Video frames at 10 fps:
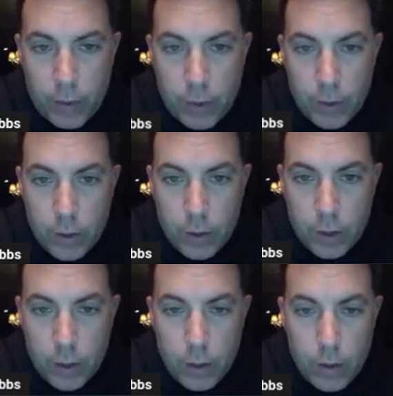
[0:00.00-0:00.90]

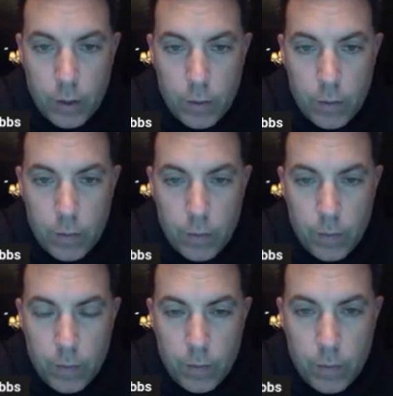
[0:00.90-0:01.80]

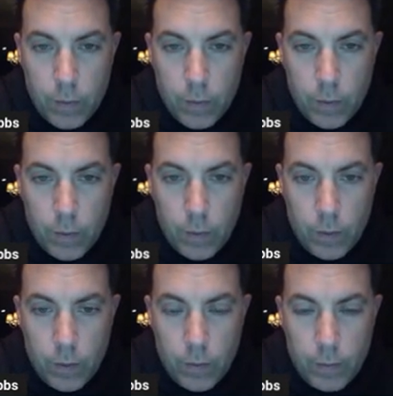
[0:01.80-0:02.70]

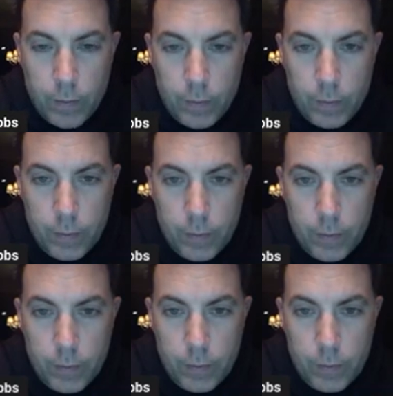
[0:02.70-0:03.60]

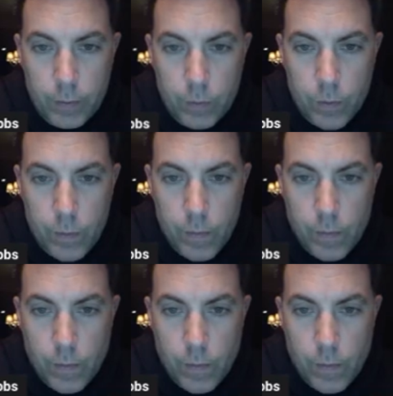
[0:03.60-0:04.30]
Nobody speaks.